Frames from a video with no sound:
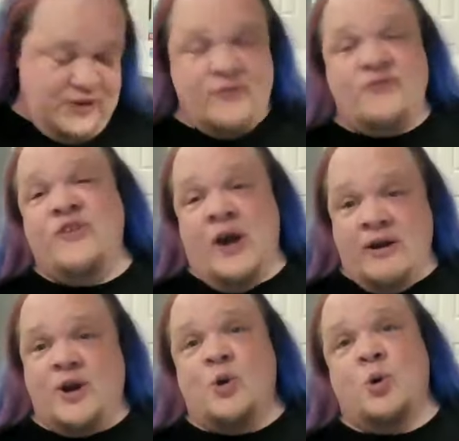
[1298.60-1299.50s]
feel
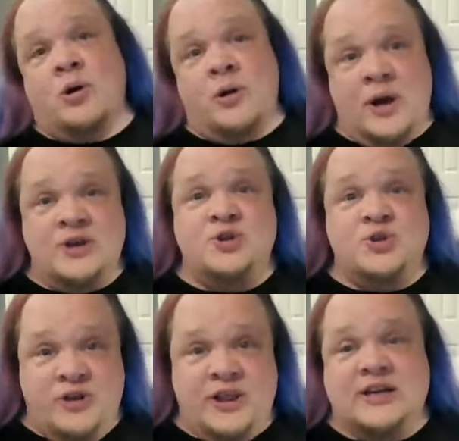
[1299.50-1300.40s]
very cool. I
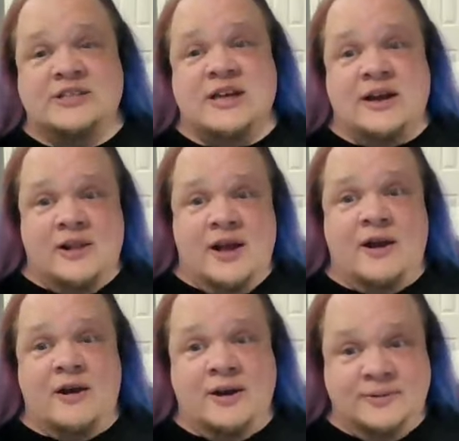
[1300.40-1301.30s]
do feel like a style
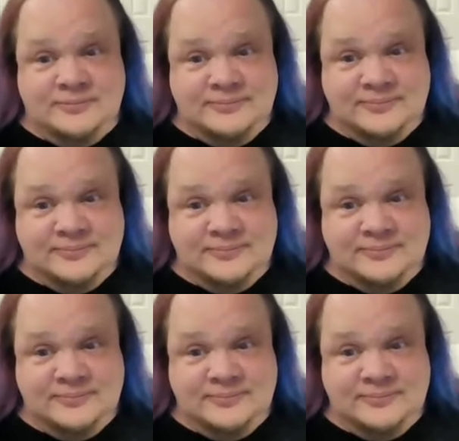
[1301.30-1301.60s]
icon.